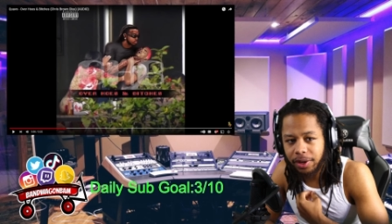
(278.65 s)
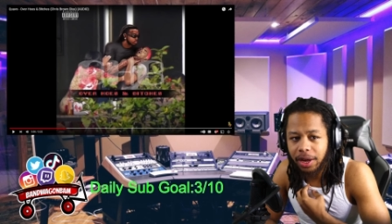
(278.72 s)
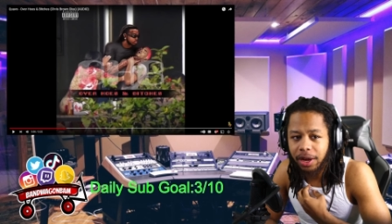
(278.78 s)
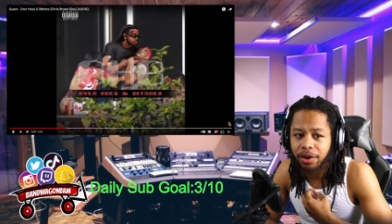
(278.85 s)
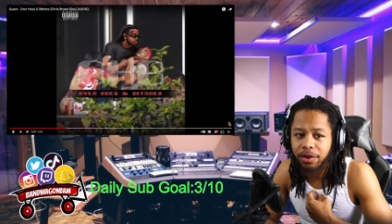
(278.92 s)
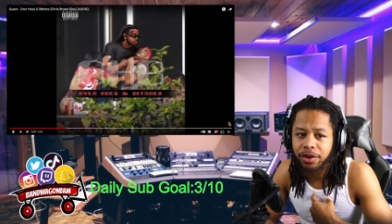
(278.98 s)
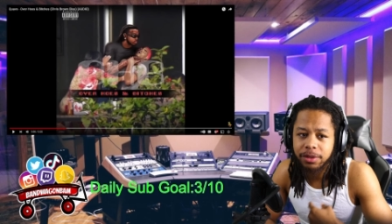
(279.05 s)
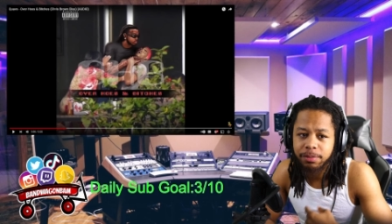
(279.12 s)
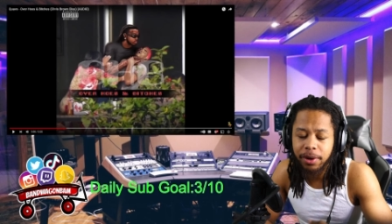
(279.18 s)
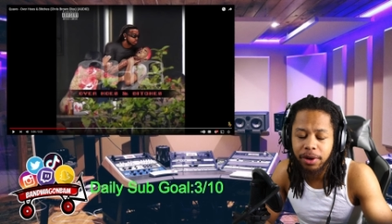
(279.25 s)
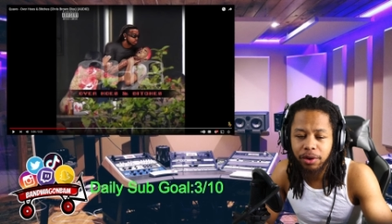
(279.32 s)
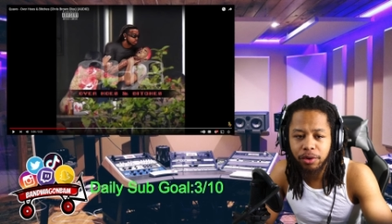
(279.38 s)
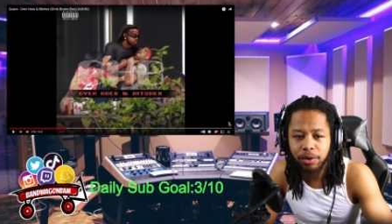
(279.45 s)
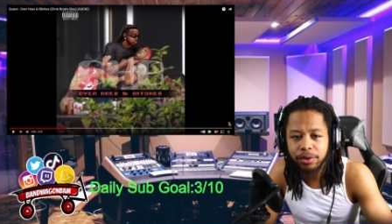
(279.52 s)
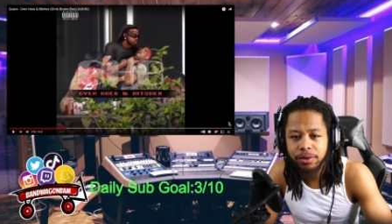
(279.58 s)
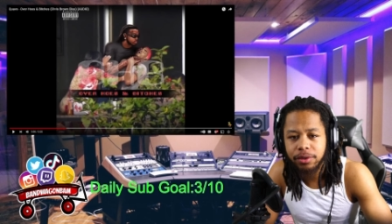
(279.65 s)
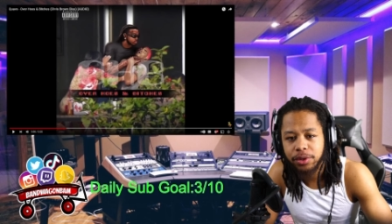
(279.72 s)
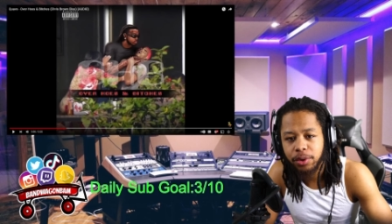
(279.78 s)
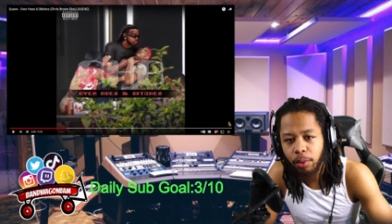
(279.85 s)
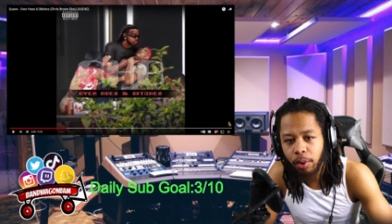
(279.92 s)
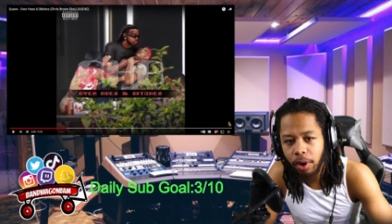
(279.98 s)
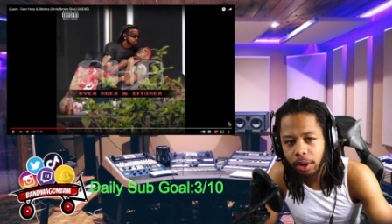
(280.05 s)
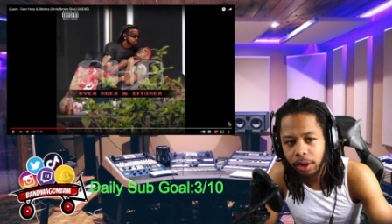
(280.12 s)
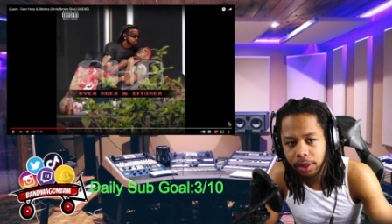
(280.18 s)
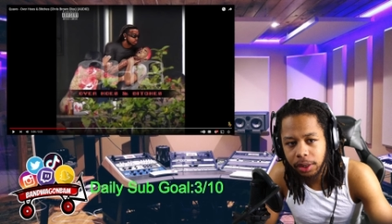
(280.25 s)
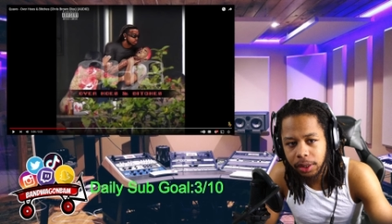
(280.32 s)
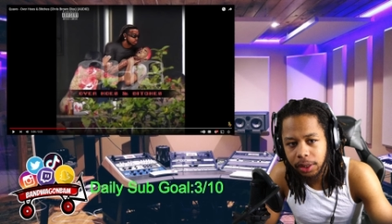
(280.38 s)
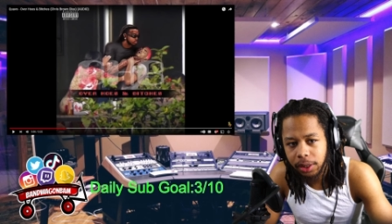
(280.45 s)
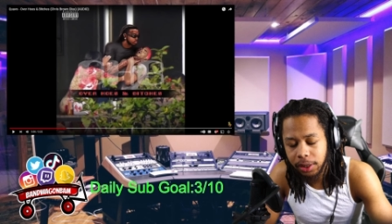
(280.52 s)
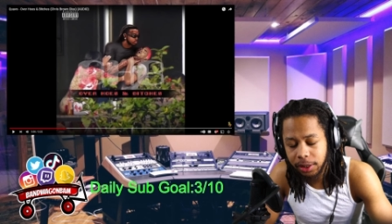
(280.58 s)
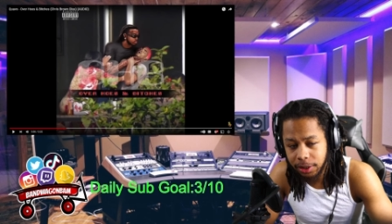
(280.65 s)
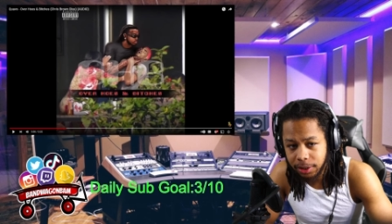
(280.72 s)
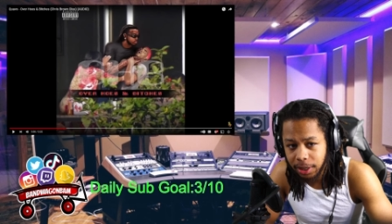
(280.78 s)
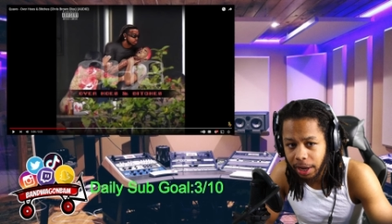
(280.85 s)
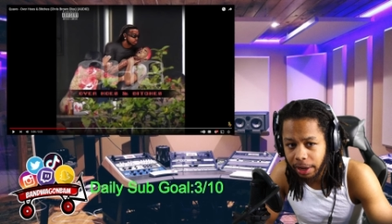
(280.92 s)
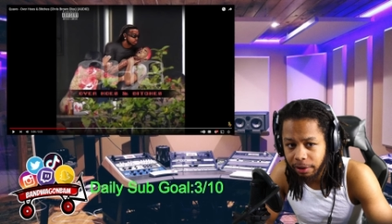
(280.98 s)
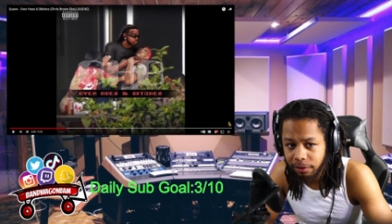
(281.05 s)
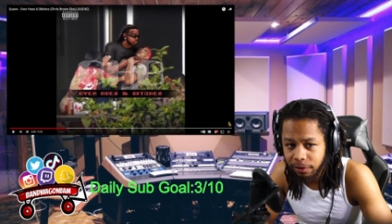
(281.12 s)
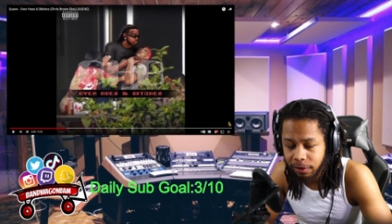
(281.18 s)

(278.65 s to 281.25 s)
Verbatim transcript: And Chris Brown got on so early in his life.